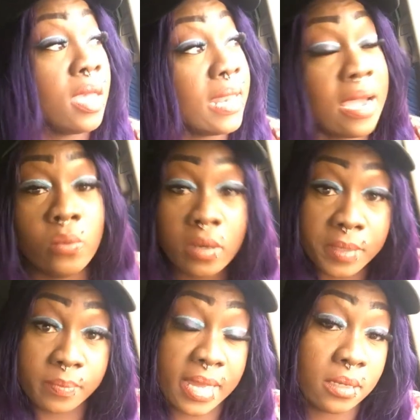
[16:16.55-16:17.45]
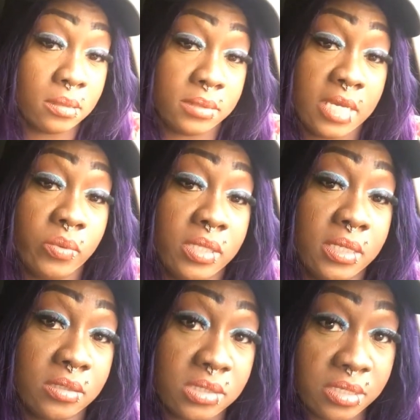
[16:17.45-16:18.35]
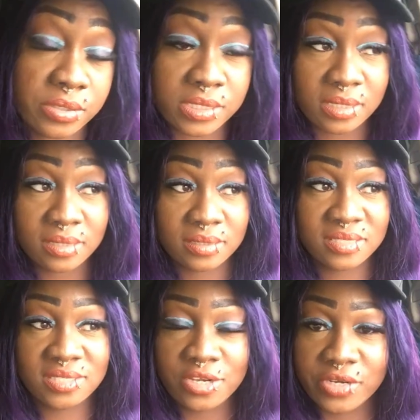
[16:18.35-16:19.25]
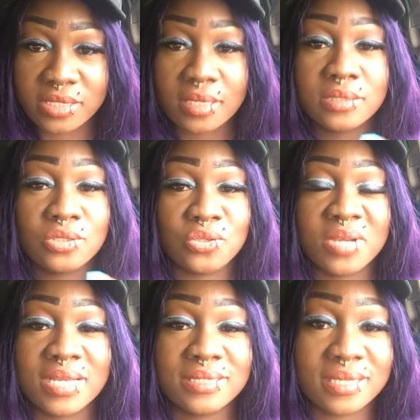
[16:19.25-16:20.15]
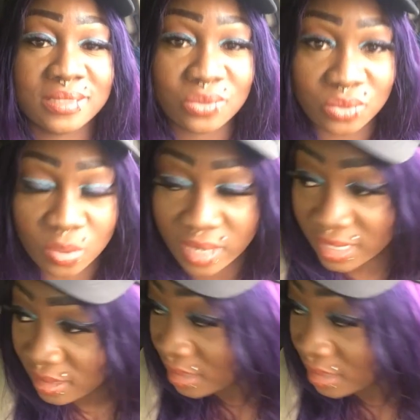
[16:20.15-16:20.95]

And I will be back on deck with another series, so you guys stay tuned, all right?